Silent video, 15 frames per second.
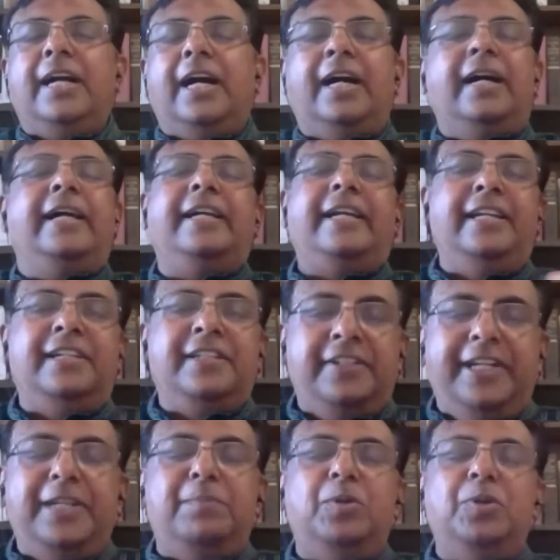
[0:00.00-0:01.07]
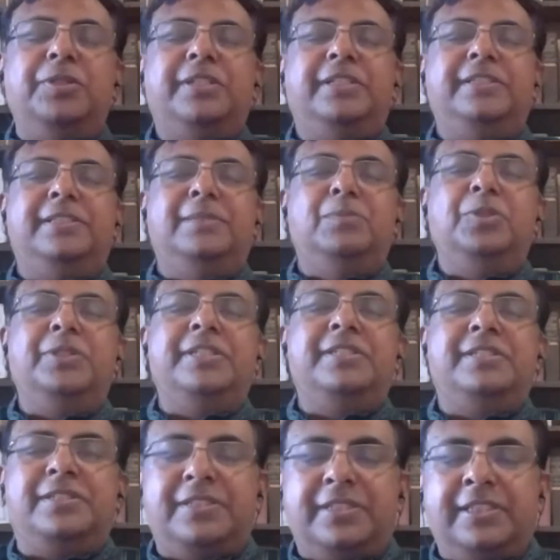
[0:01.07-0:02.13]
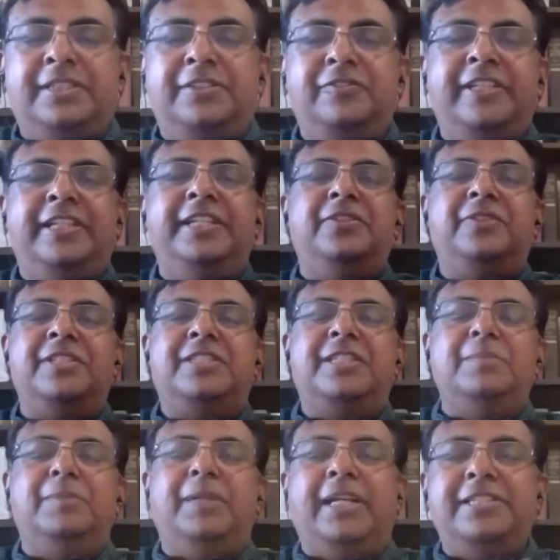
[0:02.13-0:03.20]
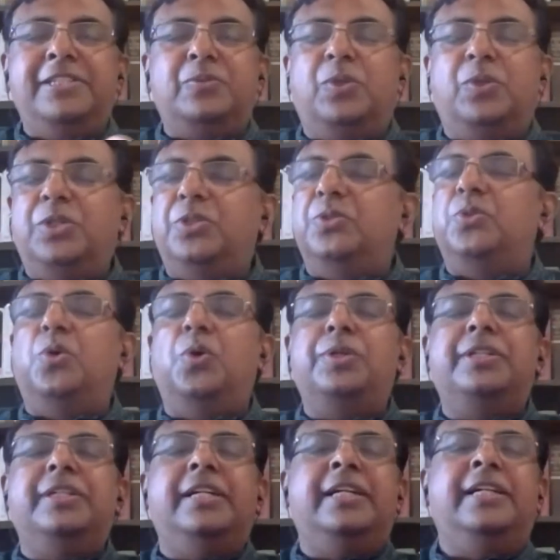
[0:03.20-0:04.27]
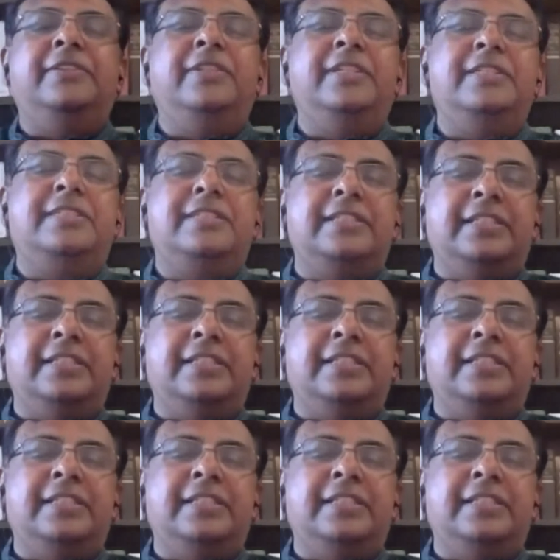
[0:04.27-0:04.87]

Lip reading: Again, a great book. The book is very interesting, but I just wanted to quote this